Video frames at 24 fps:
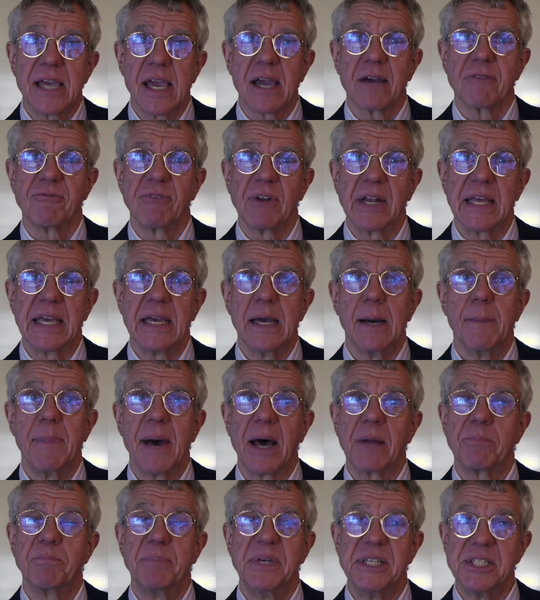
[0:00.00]
carefully
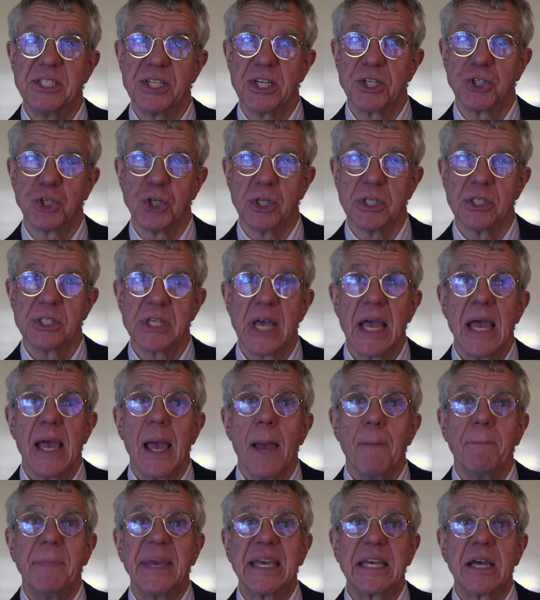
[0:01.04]
about positions
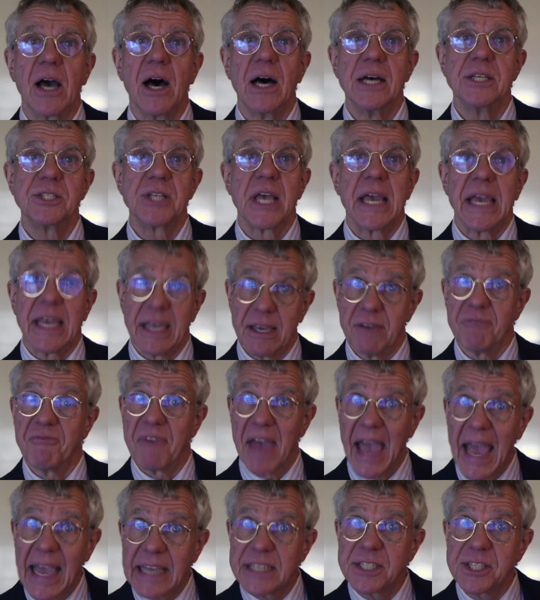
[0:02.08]
because if
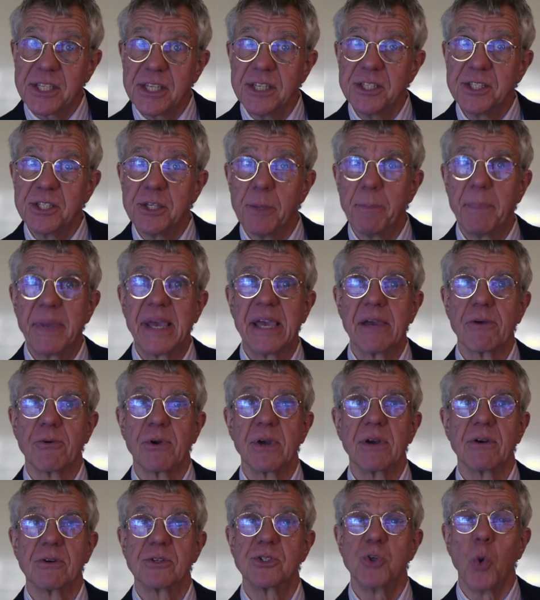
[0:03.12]
X is
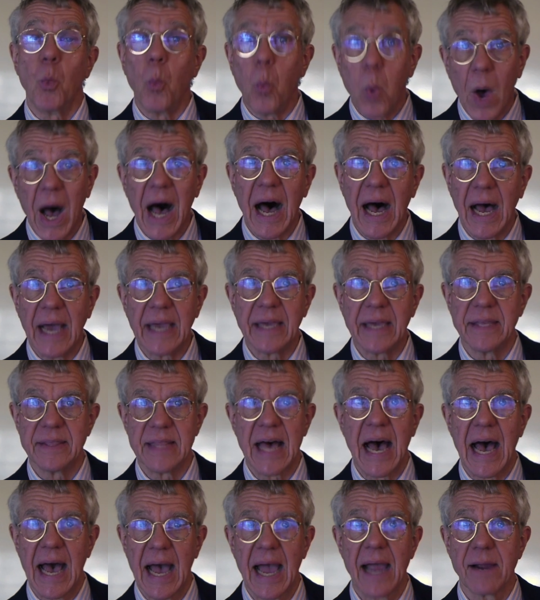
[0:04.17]
superior to Y in the
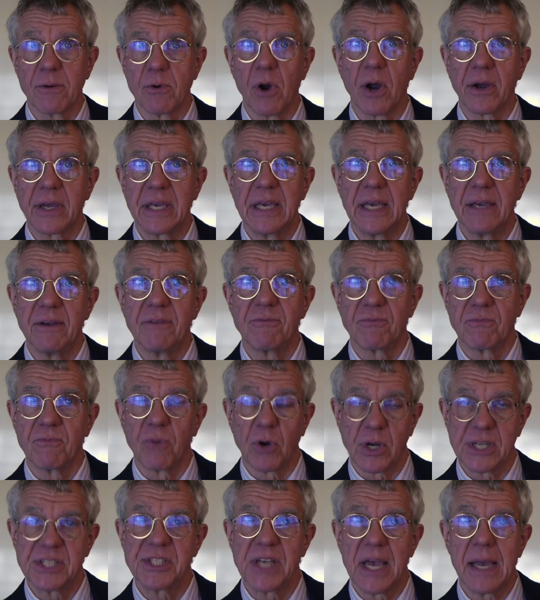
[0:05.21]
hierarchy, for
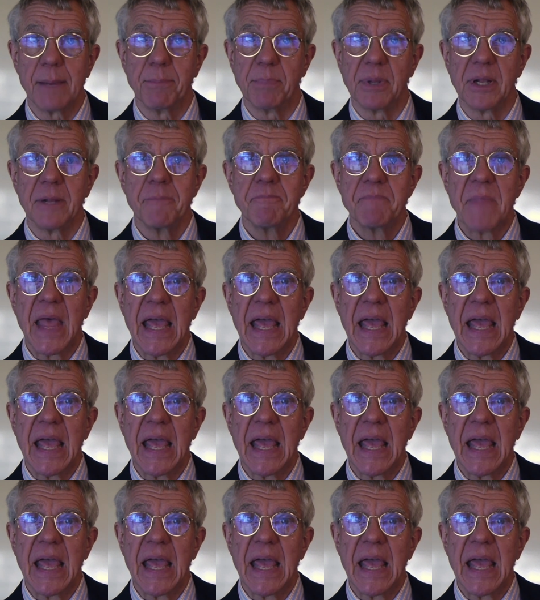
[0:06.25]
example,